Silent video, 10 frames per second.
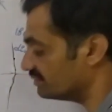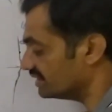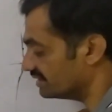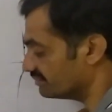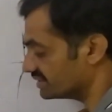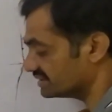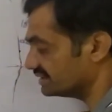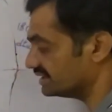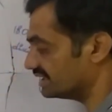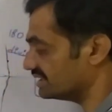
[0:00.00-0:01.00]
can be
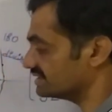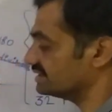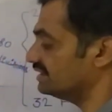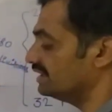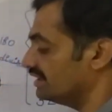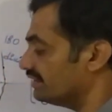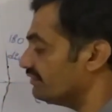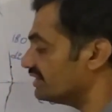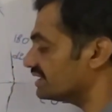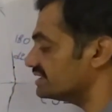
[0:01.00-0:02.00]
represented as
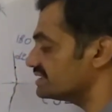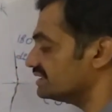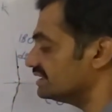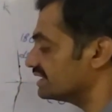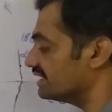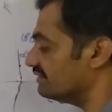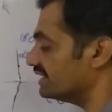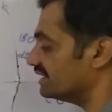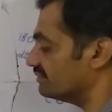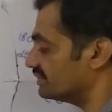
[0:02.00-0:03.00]
if we consider the
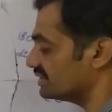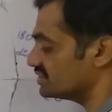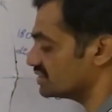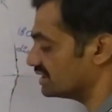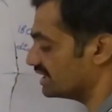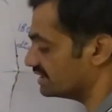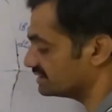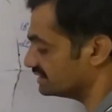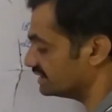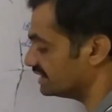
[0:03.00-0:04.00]
given temperature as